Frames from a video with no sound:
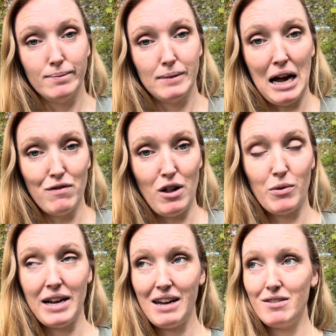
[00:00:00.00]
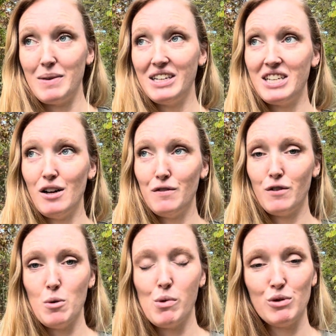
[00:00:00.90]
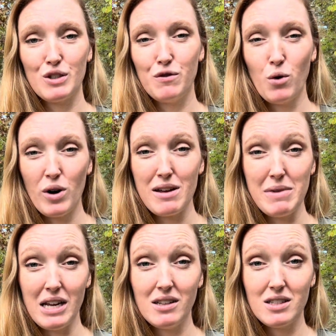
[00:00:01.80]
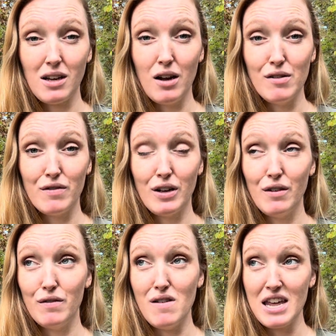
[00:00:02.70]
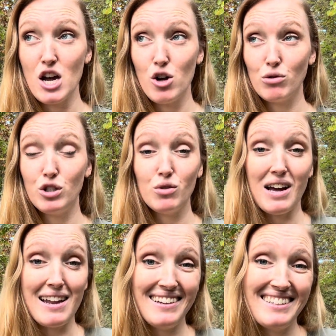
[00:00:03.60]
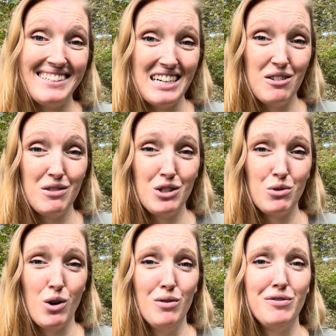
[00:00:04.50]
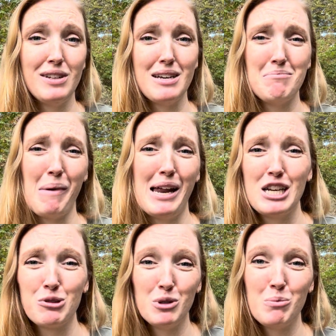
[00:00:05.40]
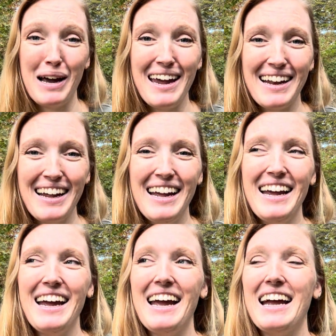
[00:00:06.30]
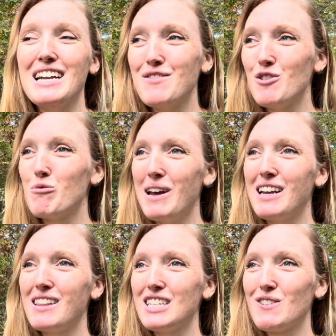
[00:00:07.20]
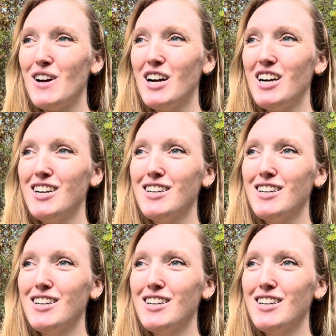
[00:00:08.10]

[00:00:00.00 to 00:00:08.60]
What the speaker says: I've already given myself almost 40 minutes of video to edit down to hopefully a manageable bite. And if you've made it this far,